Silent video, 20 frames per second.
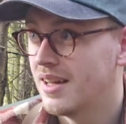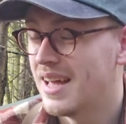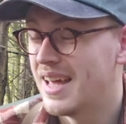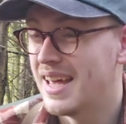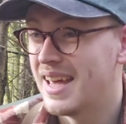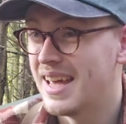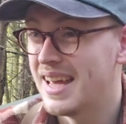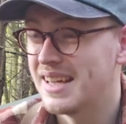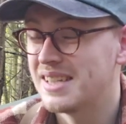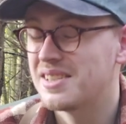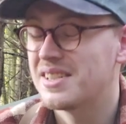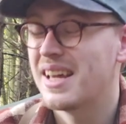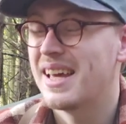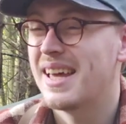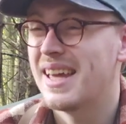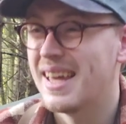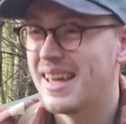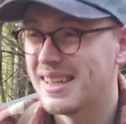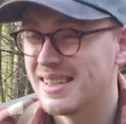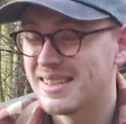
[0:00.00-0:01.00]
is
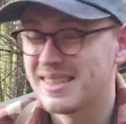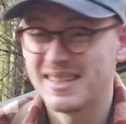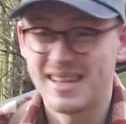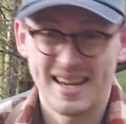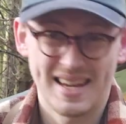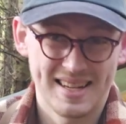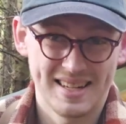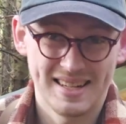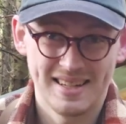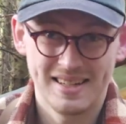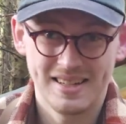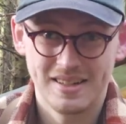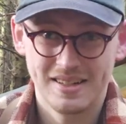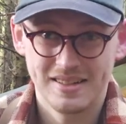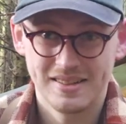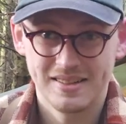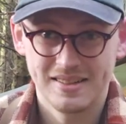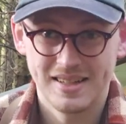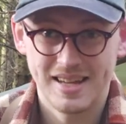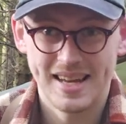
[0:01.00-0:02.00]
insane.
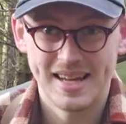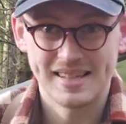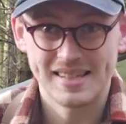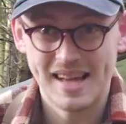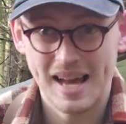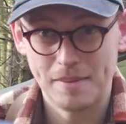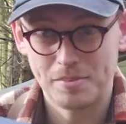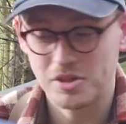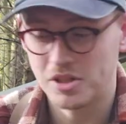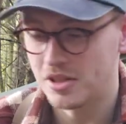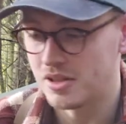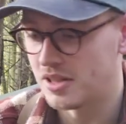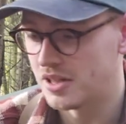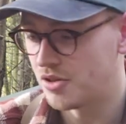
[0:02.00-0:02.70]
It's absolutely